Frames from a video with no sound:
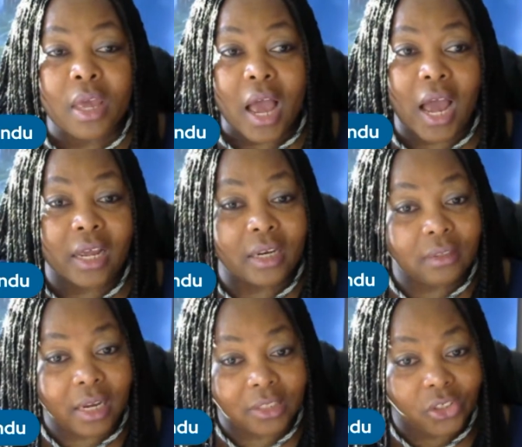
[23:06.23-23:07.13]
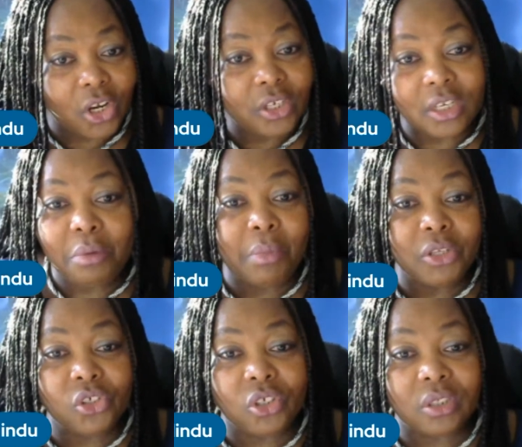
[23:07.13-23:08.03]
and I changed the
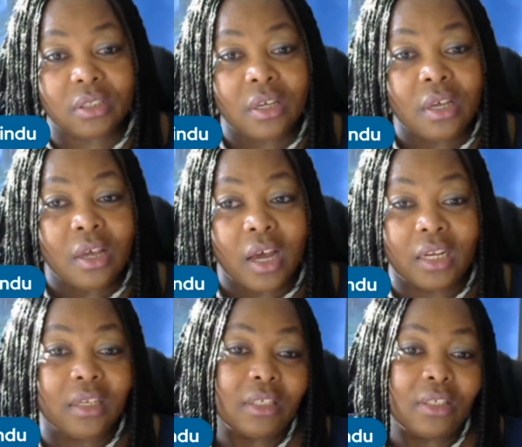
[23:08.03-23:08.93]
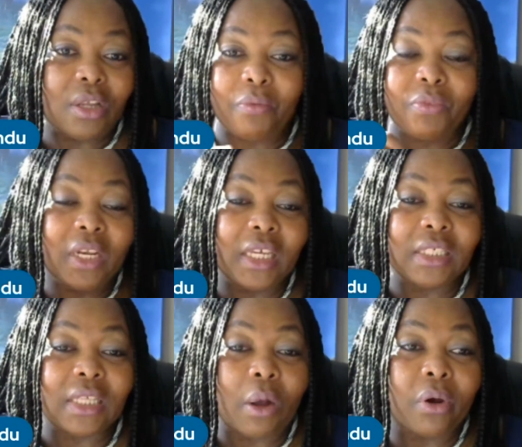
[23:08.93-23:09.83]
images, and some of the links
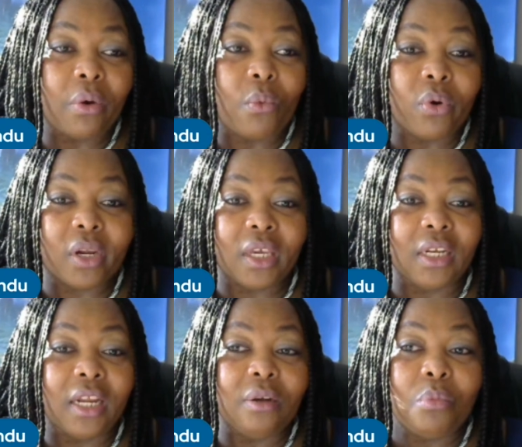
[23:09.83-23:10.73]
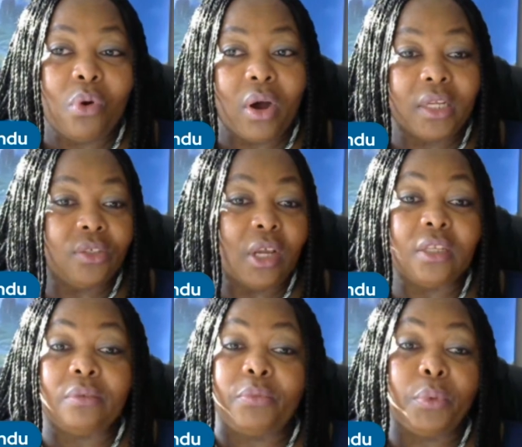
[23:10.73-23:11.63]
that weren't working anymore, I
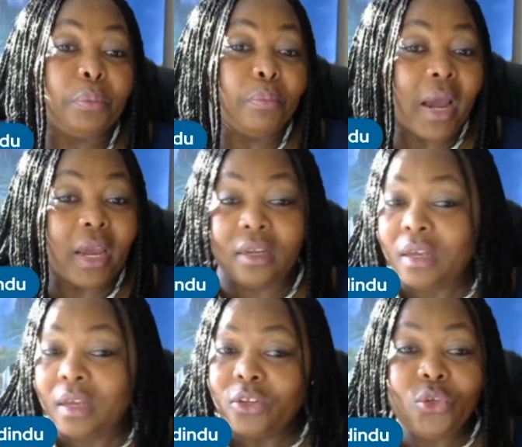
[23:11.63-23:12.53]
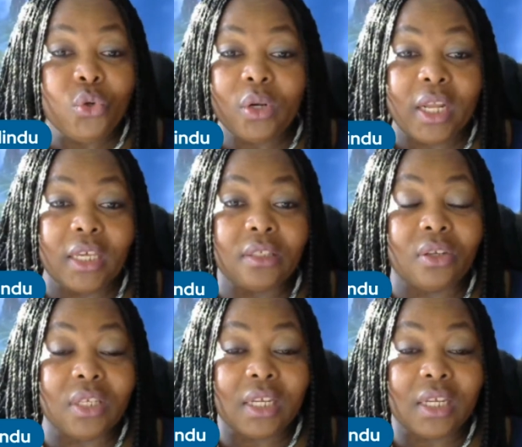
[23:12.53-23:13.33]
changed, put my new links on it.